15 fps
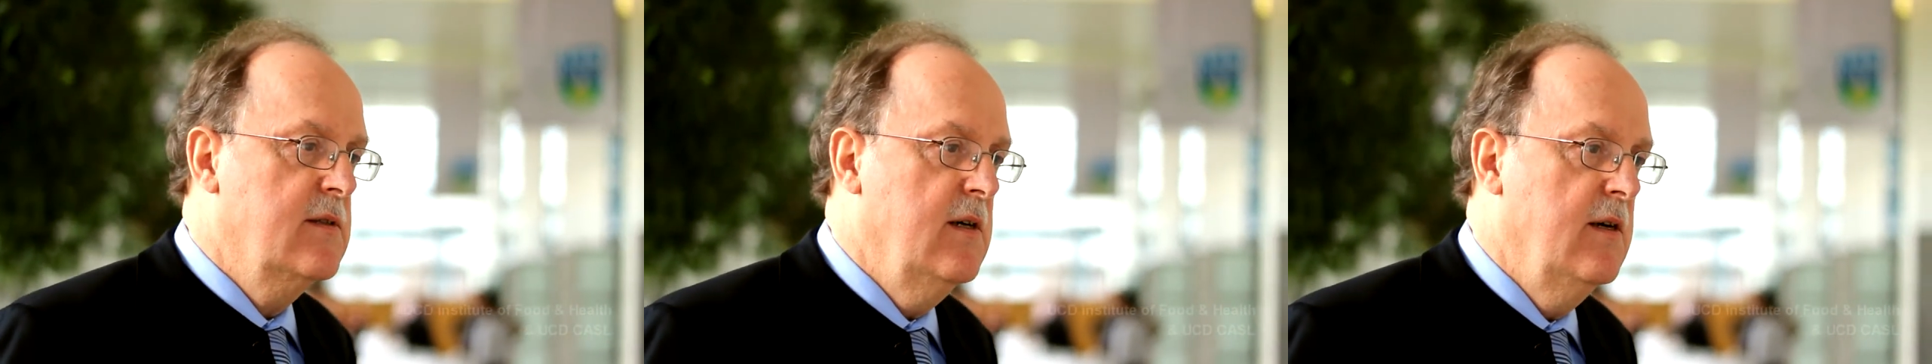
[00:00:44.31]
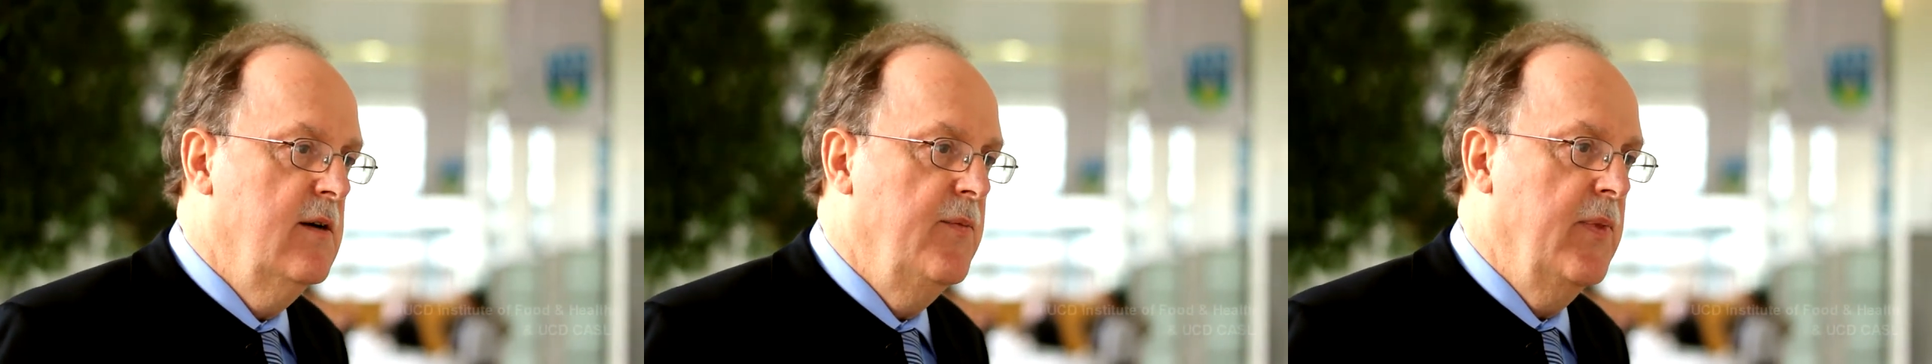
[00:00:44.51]

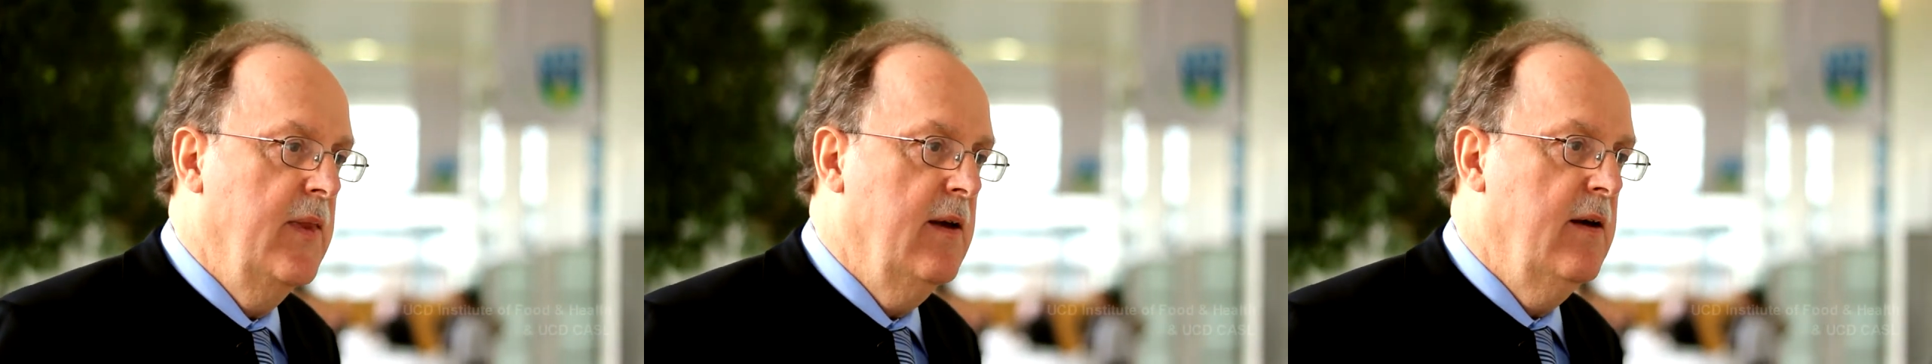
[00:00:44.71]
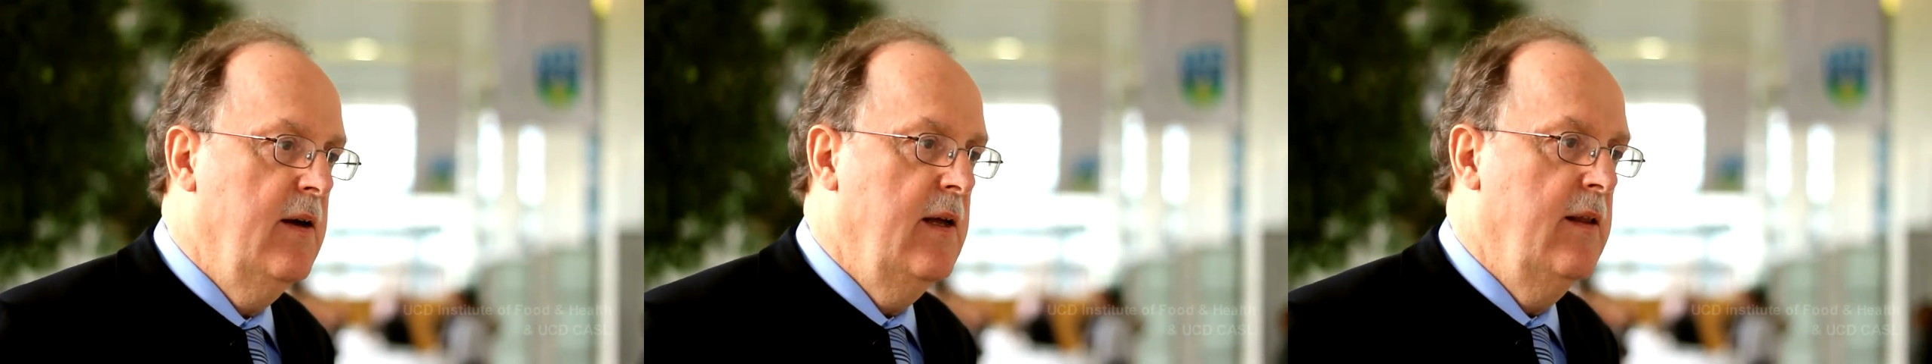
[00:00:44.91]

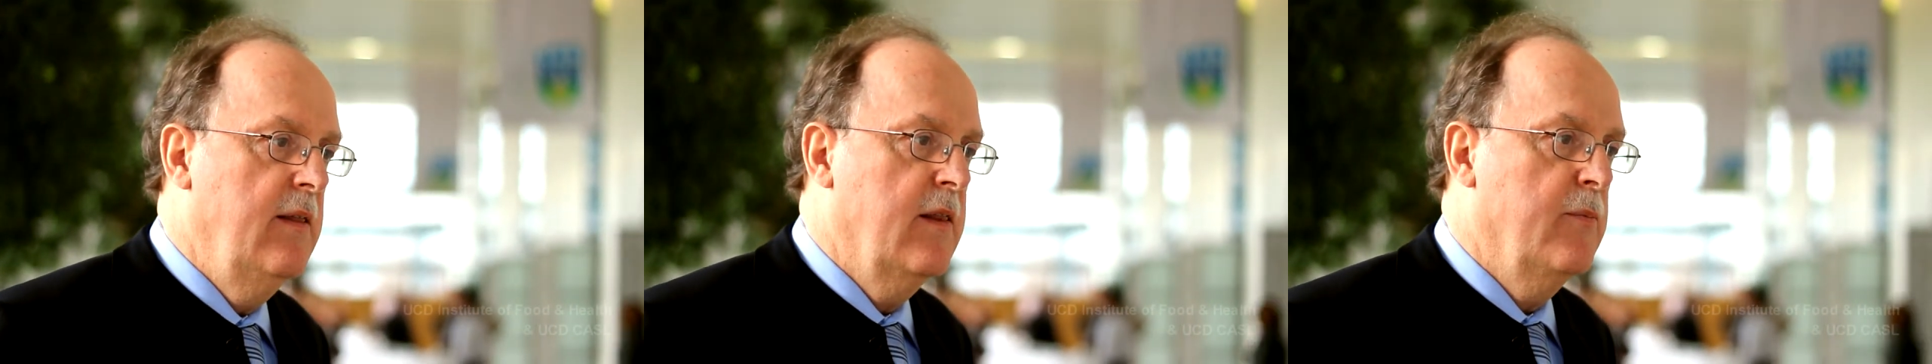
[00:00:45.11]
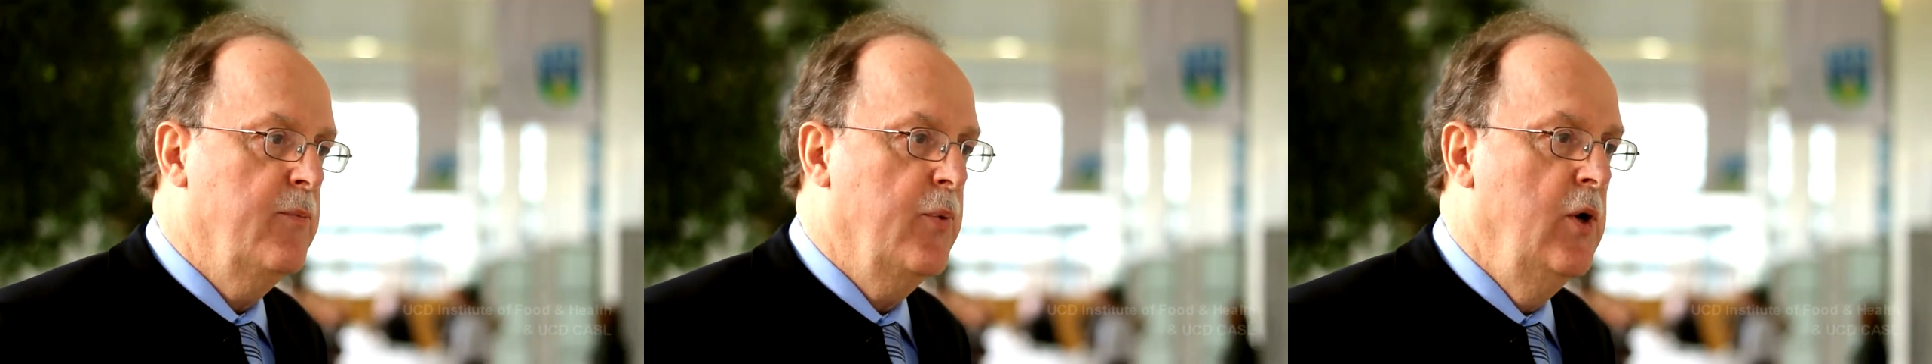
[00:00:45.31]
in
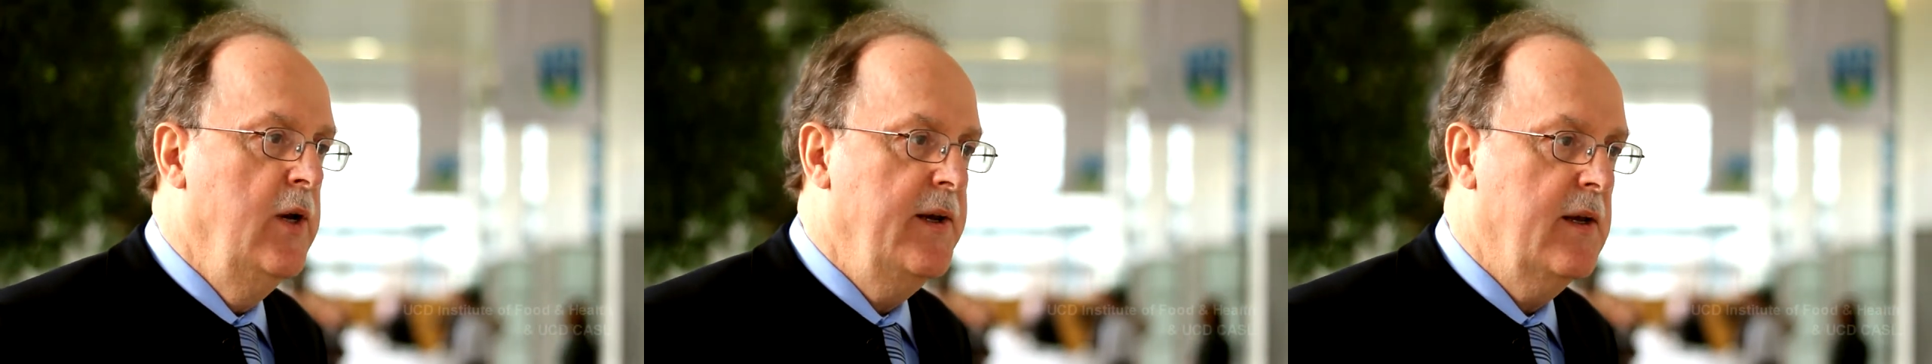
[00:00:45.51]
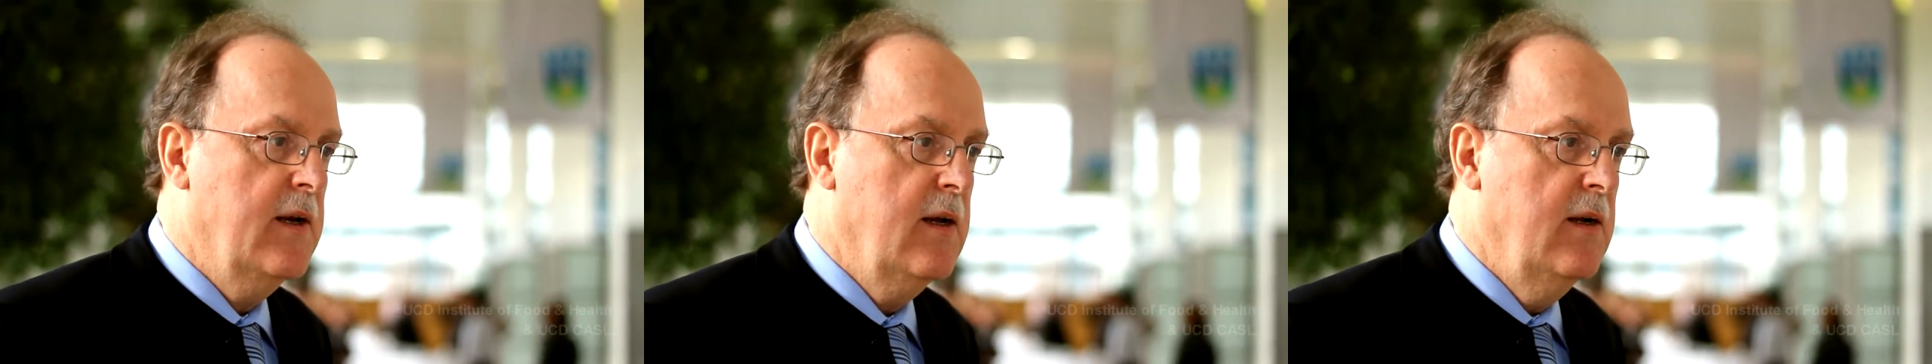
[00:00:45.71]
the
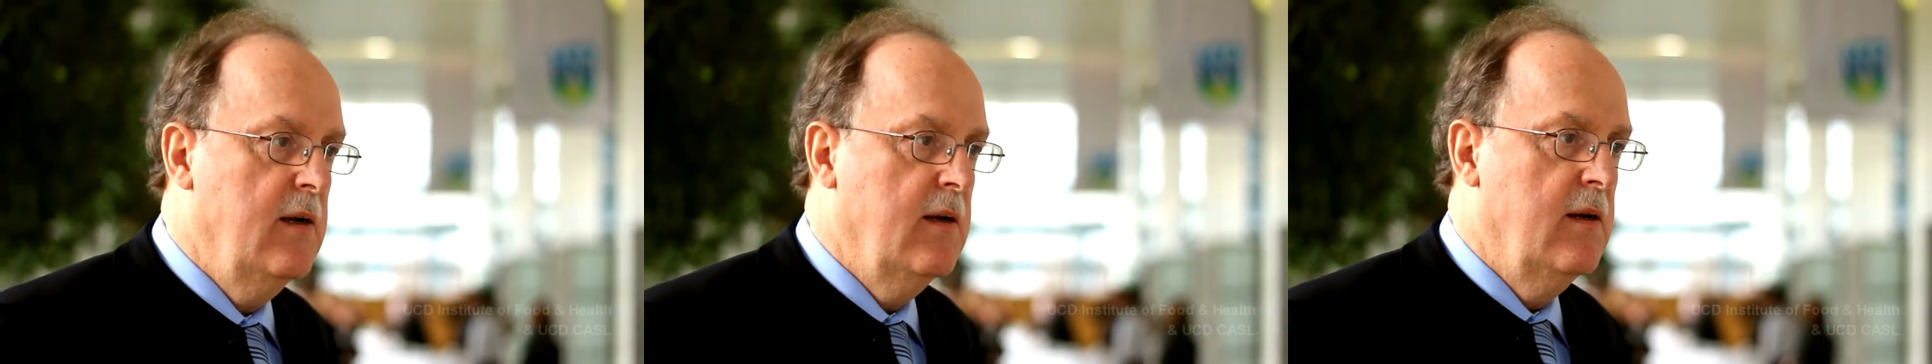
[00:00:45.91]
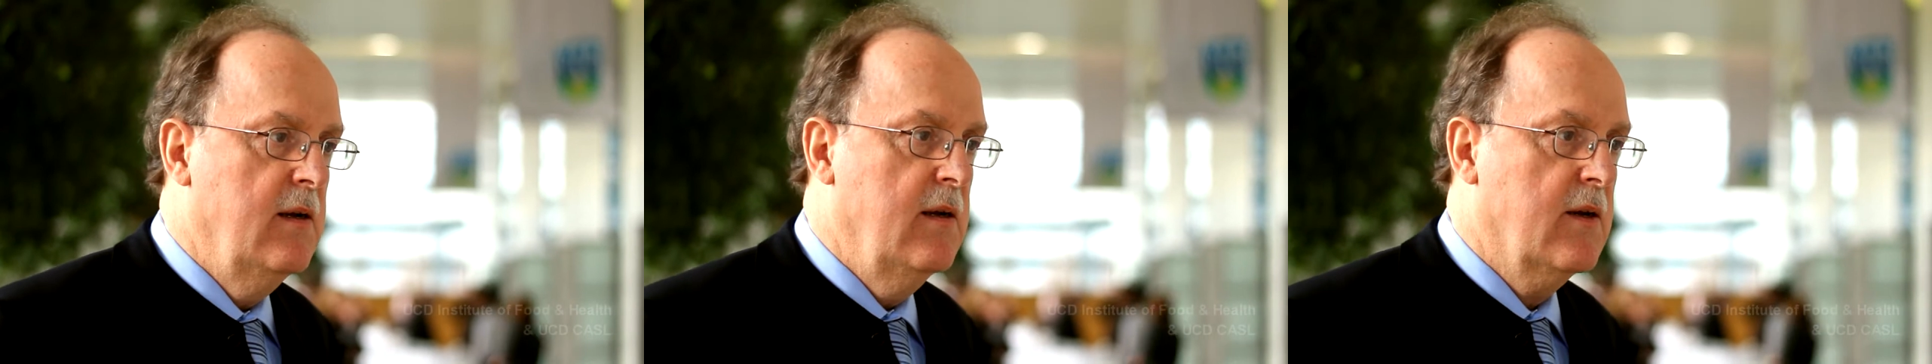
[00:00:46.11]

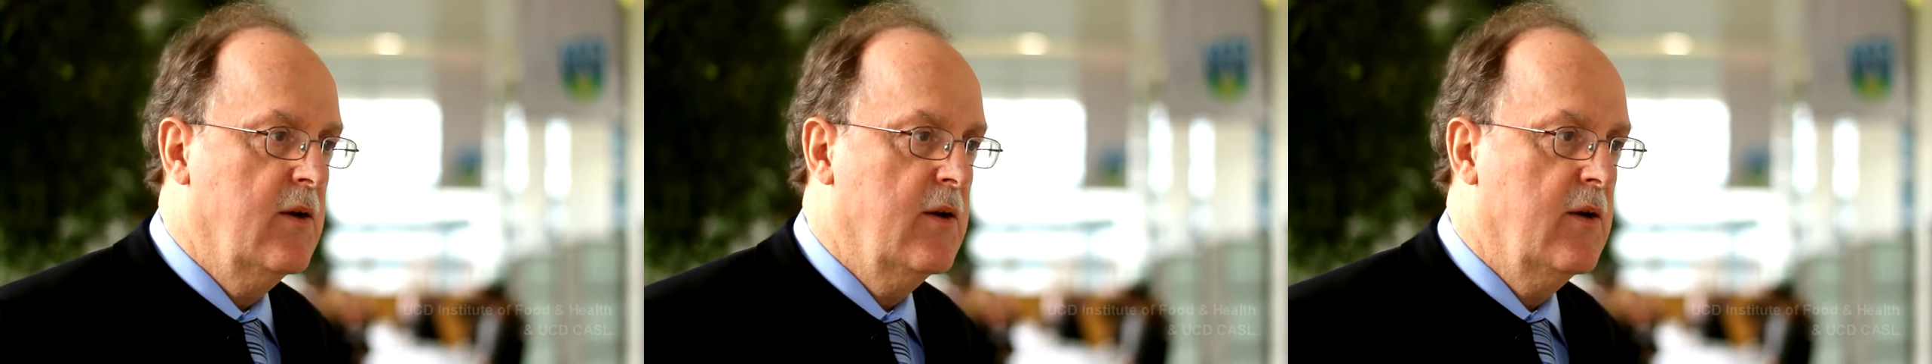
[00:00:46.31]
political